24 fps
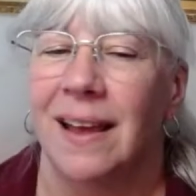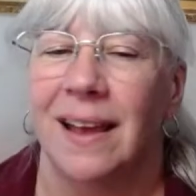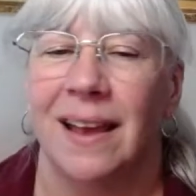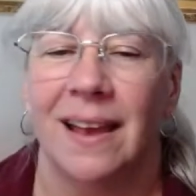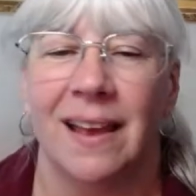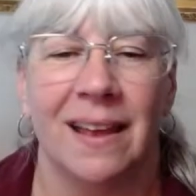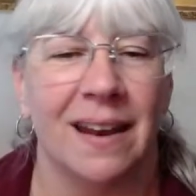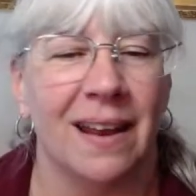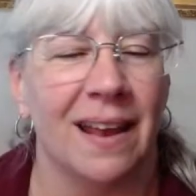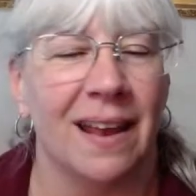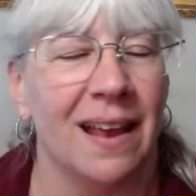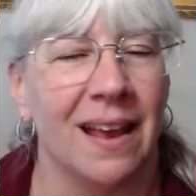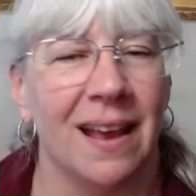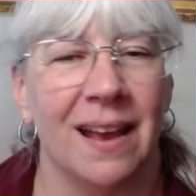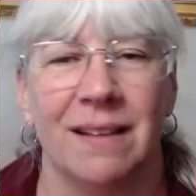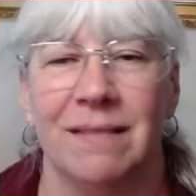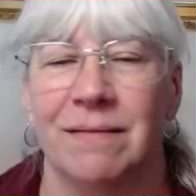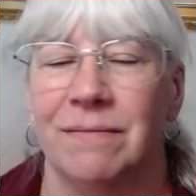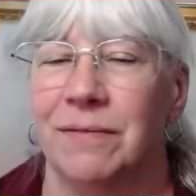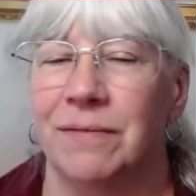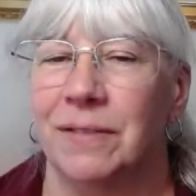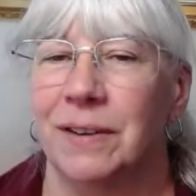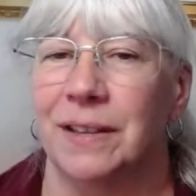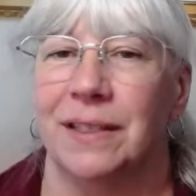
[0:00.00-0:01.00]
and
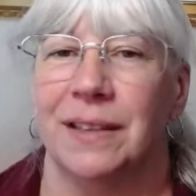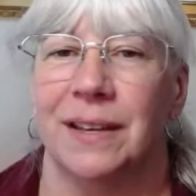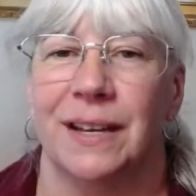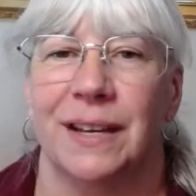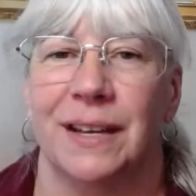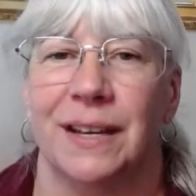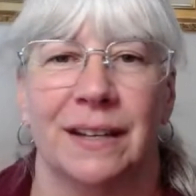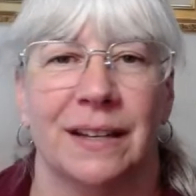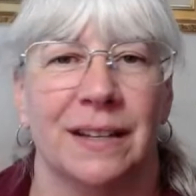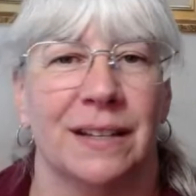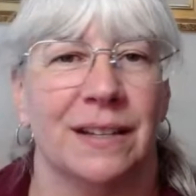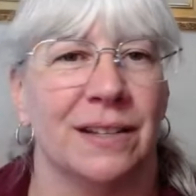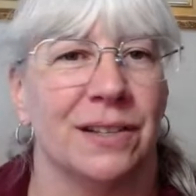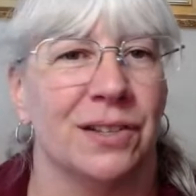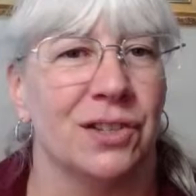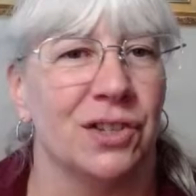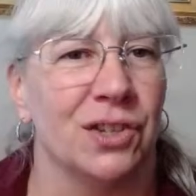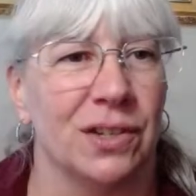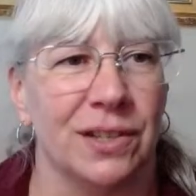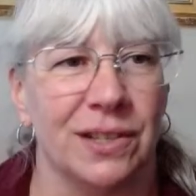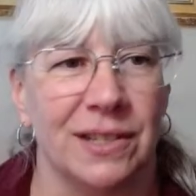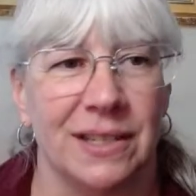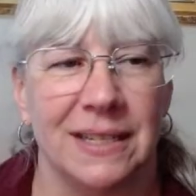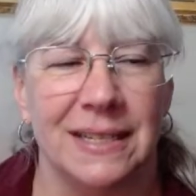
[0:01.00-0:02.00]
everything is
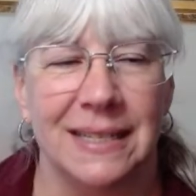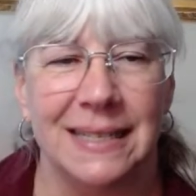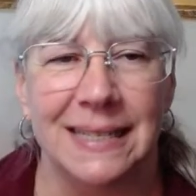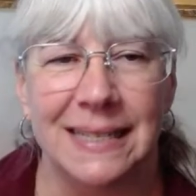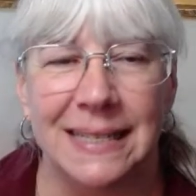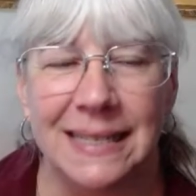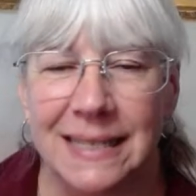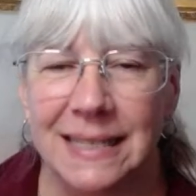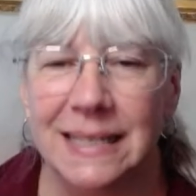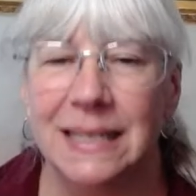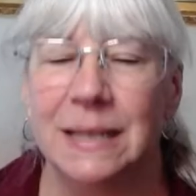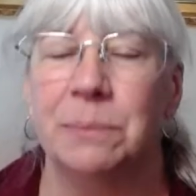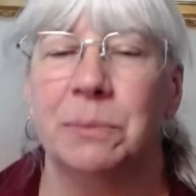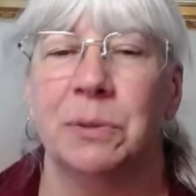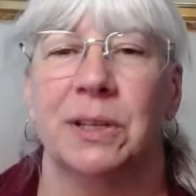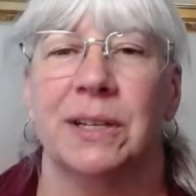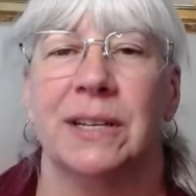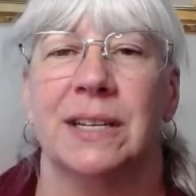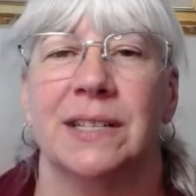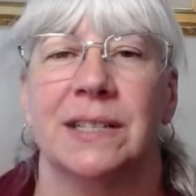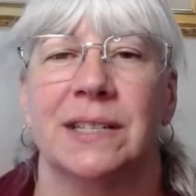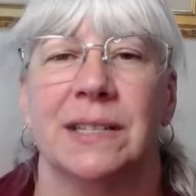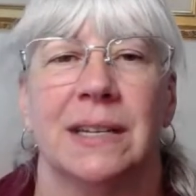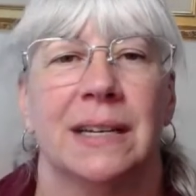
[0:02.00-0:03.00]
just
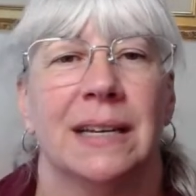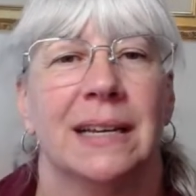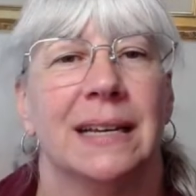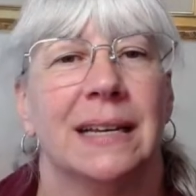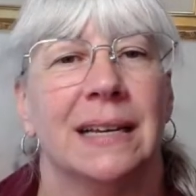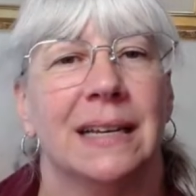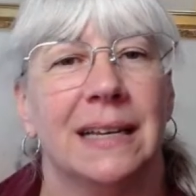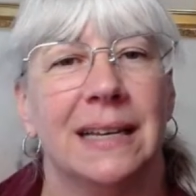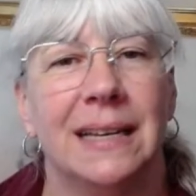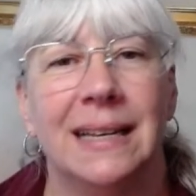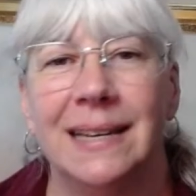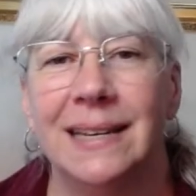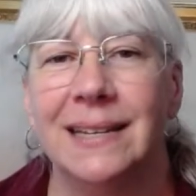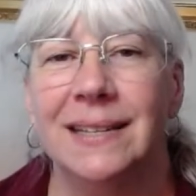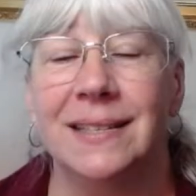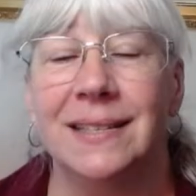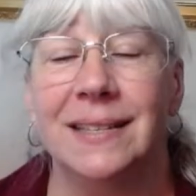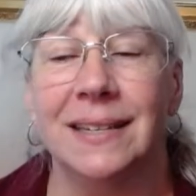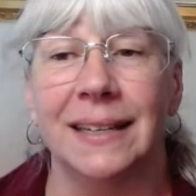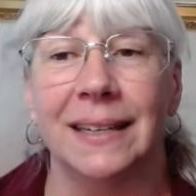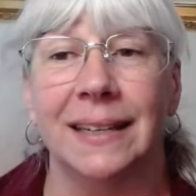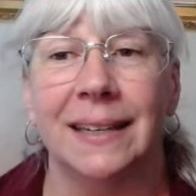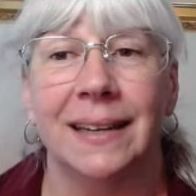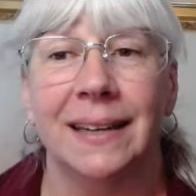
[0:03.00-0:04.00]
seamless,
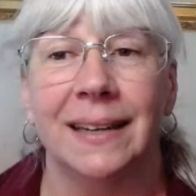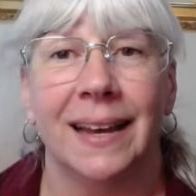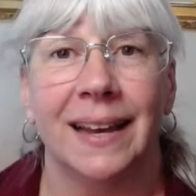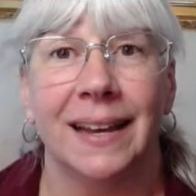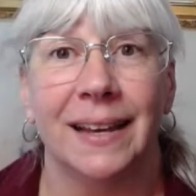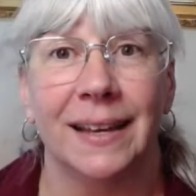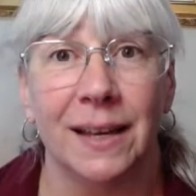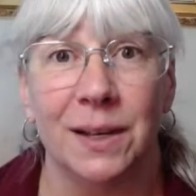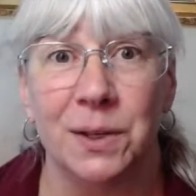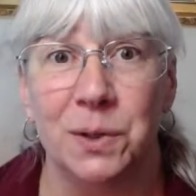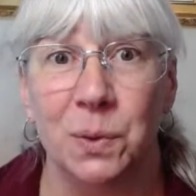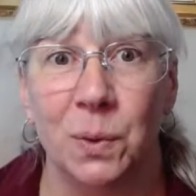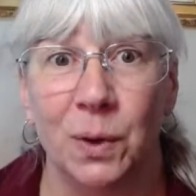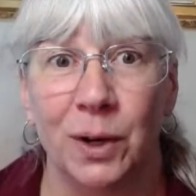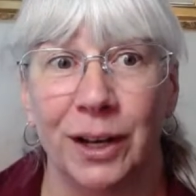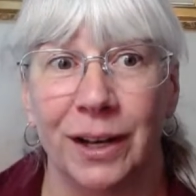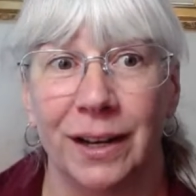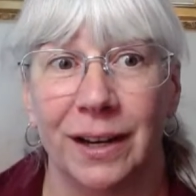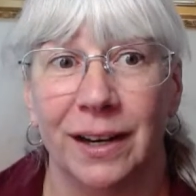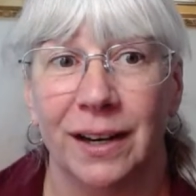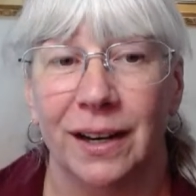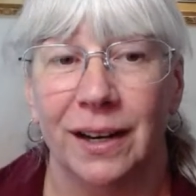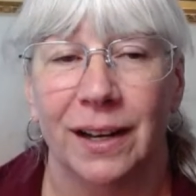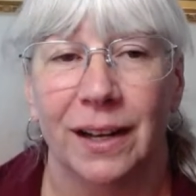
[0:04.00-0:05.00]
easy. And guess
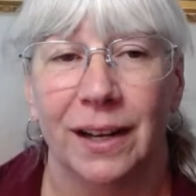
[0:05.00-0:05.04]
what?